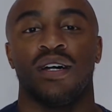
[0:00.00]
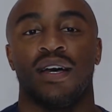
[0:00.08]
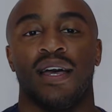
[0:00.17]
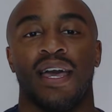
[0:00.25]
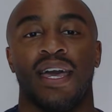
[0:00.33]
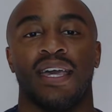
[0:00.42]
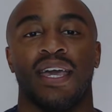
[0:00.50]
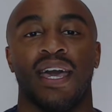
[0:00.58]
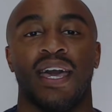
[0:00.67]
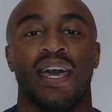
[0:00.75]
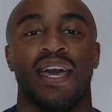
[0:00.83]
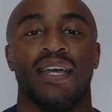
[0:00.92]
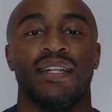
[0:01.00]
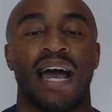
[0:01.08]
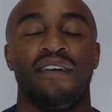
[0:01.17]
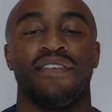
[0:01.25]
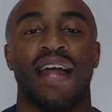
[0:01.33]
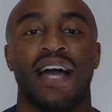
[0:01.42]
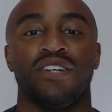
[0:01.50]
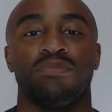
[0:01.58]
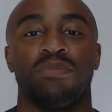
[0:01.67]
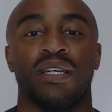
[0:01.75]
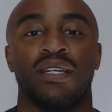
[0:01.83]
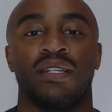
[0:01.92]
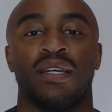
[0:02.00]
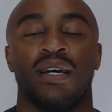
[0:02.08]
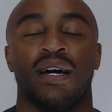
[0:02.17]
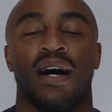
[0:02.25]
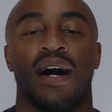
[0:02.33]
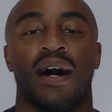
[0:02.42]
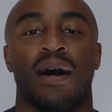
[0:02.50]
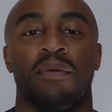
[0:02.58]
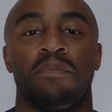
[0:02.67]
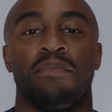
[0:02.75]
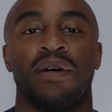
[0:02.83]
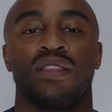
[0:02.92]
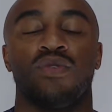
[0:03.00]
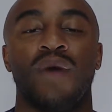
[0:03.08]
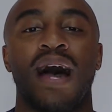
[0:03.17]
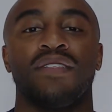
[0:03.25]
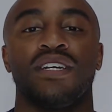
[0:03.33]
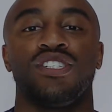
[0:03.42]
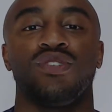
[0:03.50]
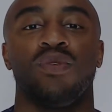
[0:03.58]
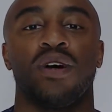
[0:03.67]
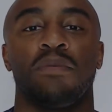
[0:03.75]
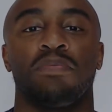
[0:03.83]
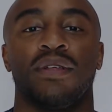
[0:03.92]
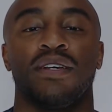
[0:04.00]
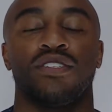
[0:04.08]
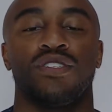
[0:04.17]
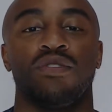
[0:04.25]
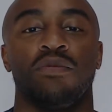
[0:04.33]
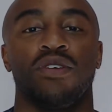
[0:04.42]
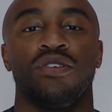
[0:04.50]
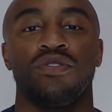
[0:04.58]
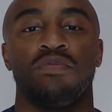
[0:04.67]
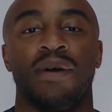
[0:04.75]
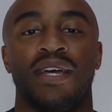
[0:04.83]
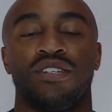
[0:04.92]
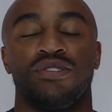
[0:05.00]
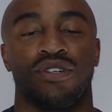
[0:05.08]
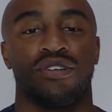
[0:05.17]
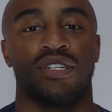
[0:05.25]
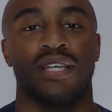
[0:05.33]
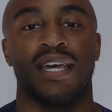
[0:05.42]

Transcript: aka diphenhydramine. But the route that you want to use Benadryl, you can take